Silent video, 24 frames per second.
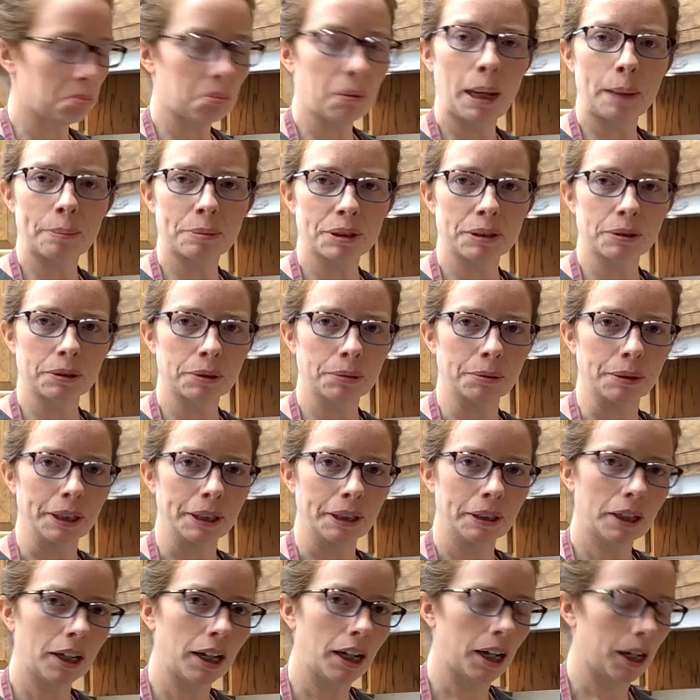
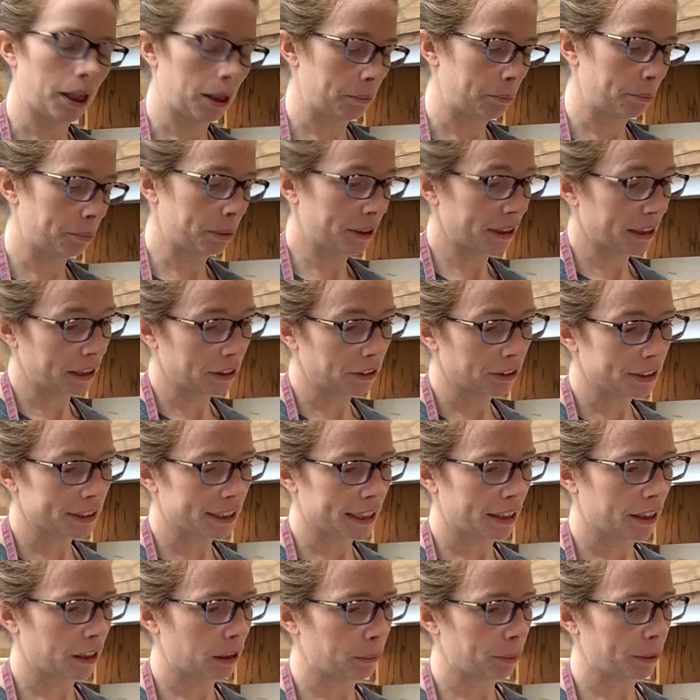Absolutely. But it looks
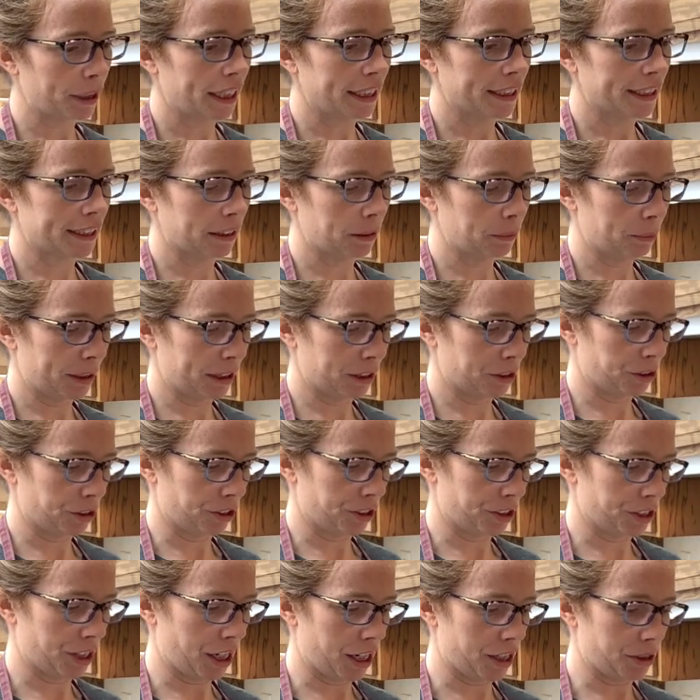like cupcakes in the picture
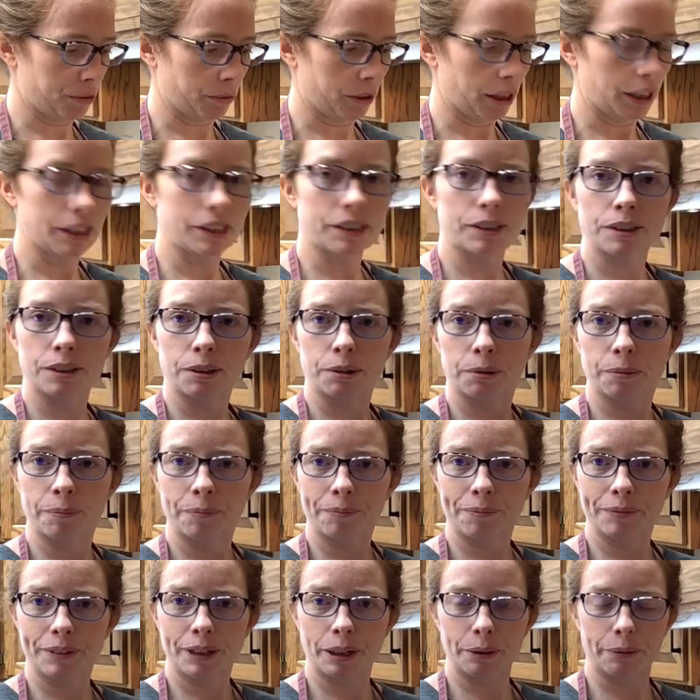size-wise, so
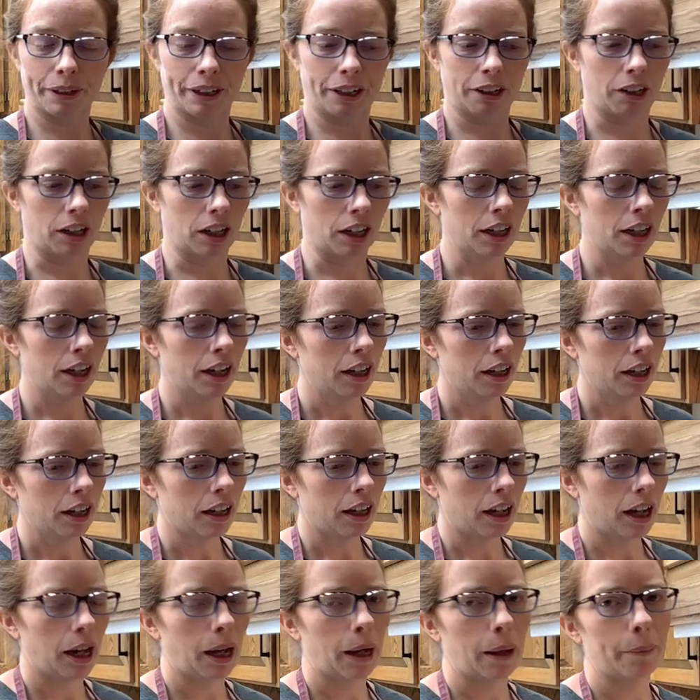there they are.
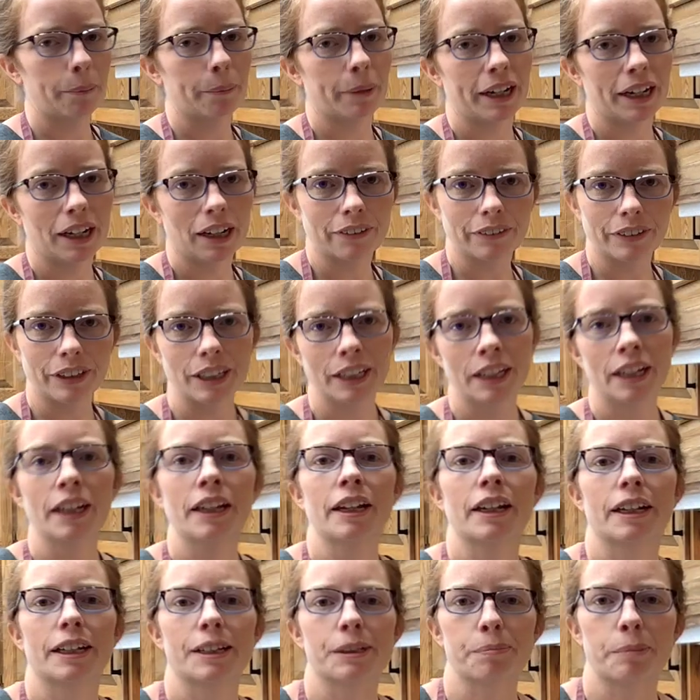My oven
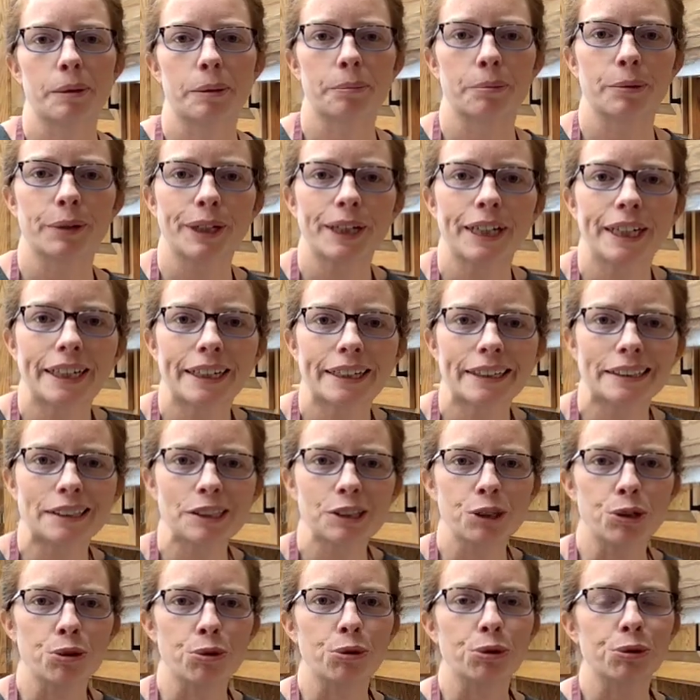has been preheated
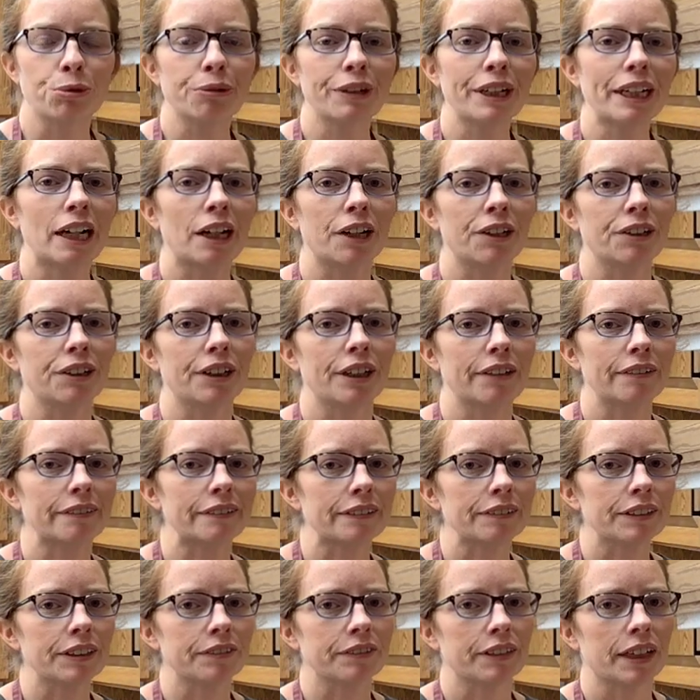to
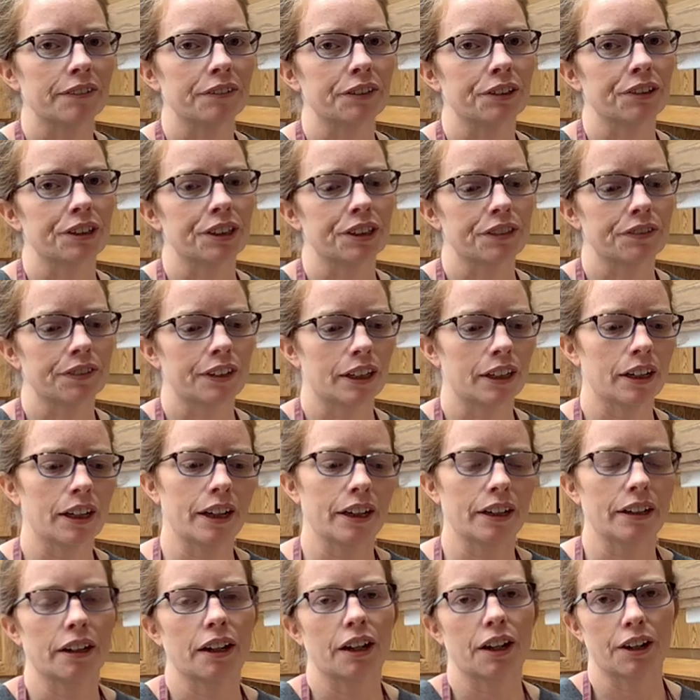355 degrees
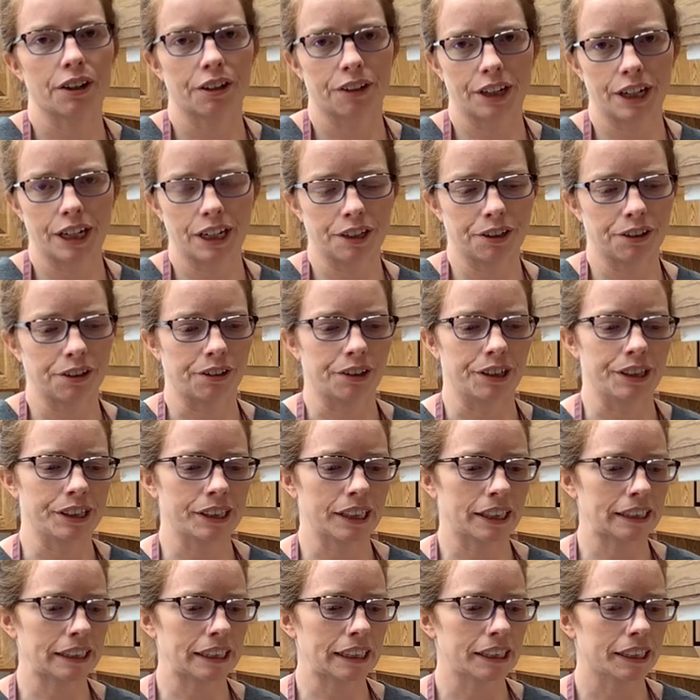Fahrenheit, 180 degrees
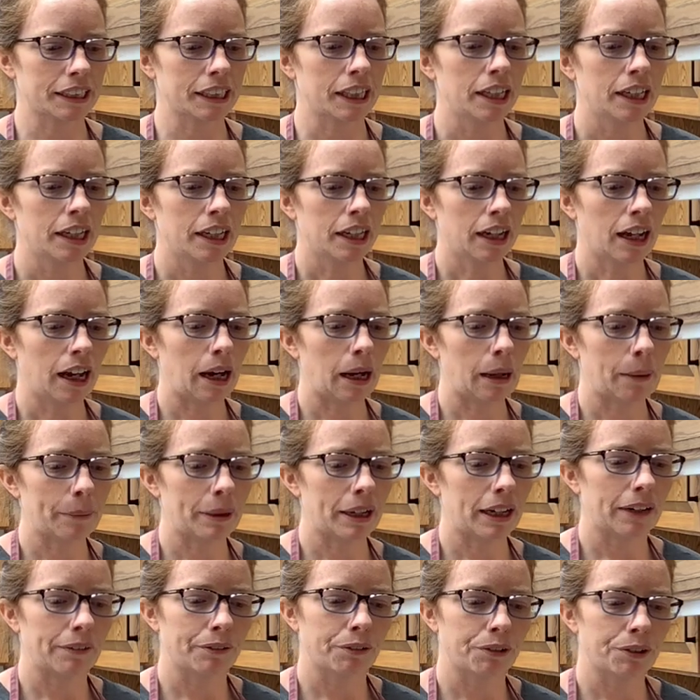Celsius,
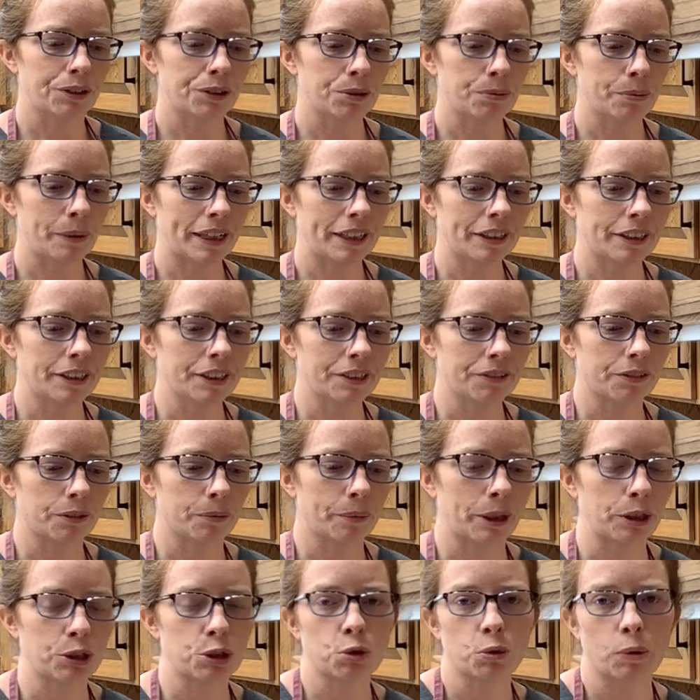and I'm going to bake these for
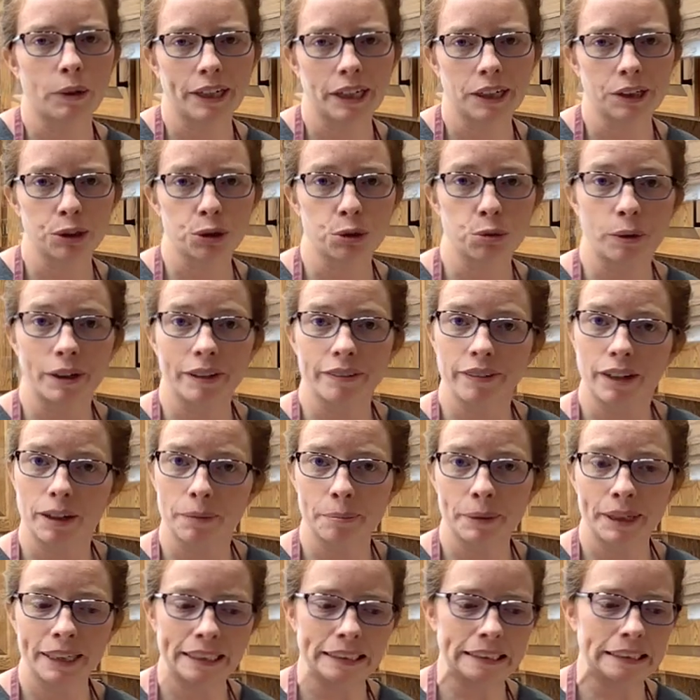about 20 to 25
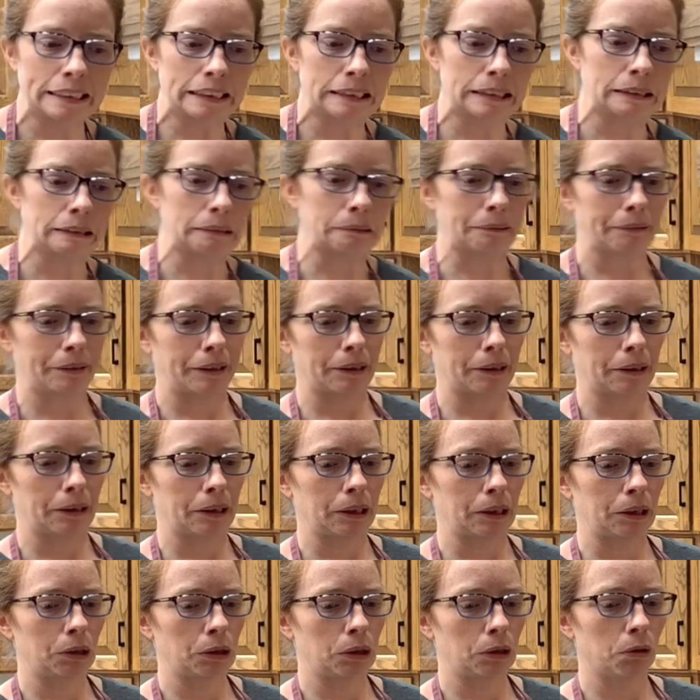minutes until
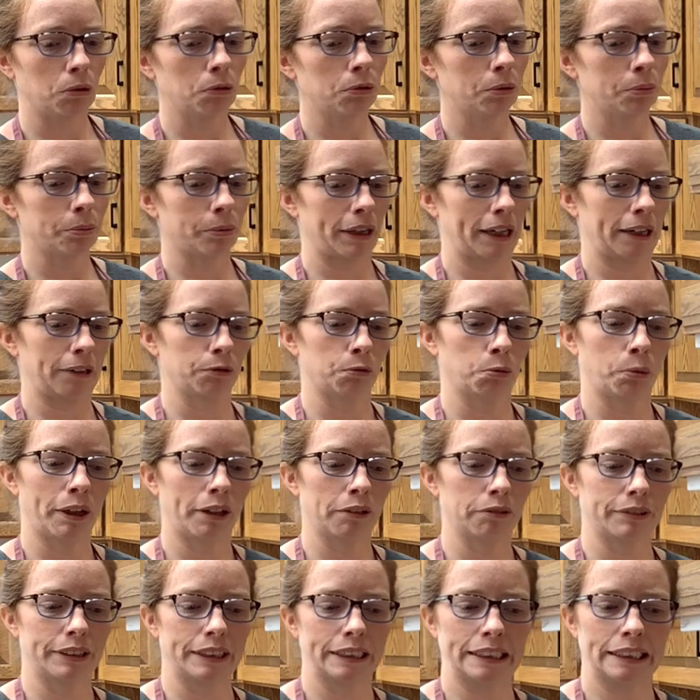they're golden brown, well
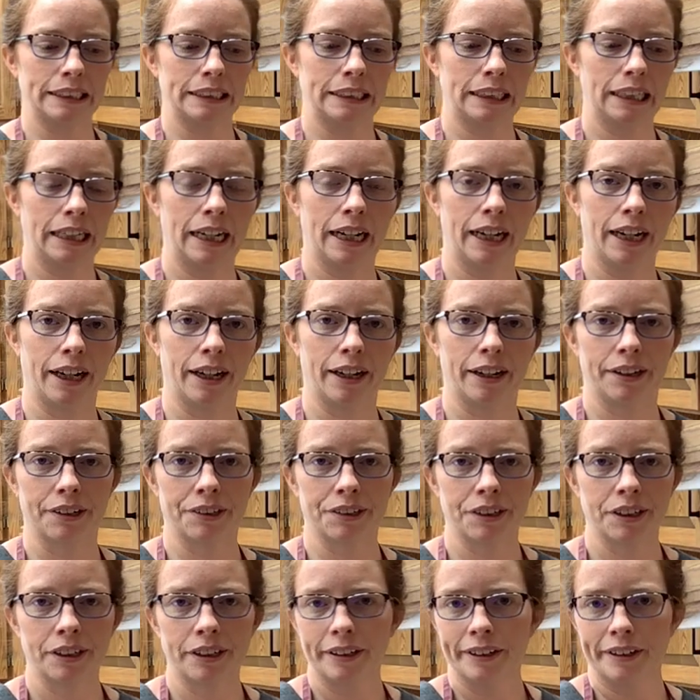risen, and
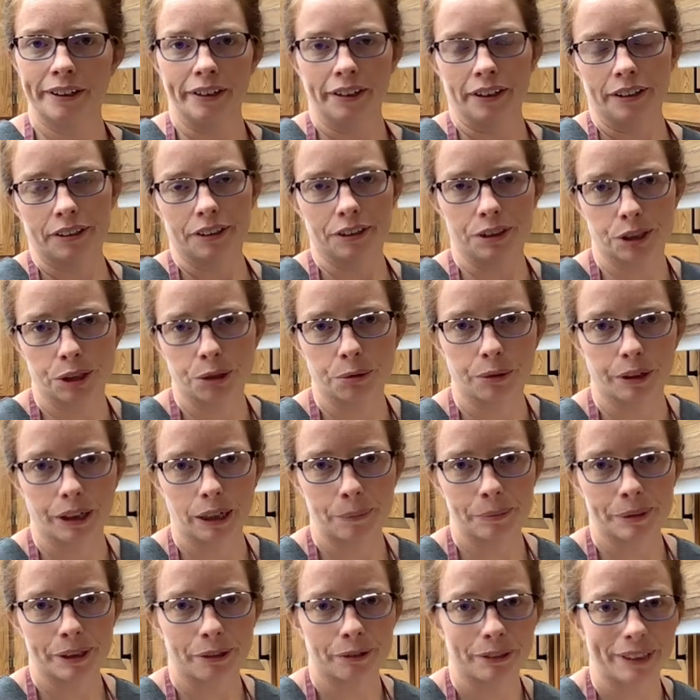the skewer
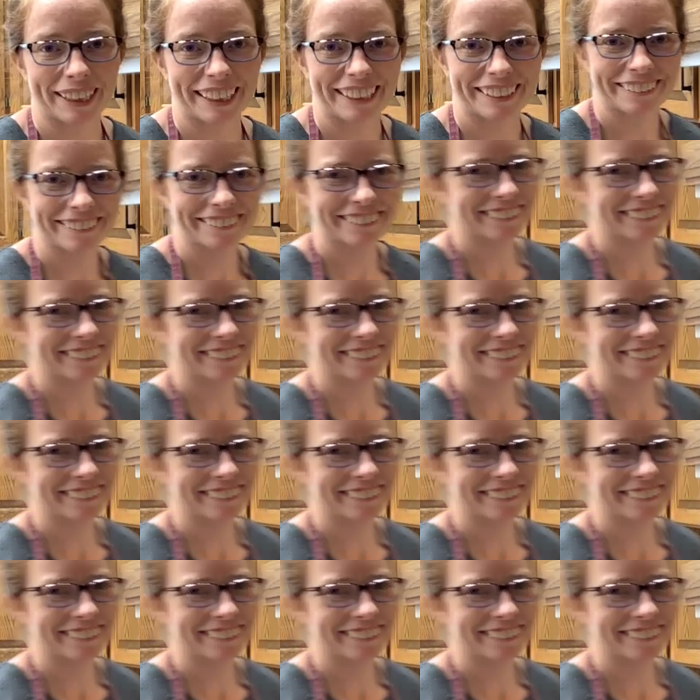comes out clean.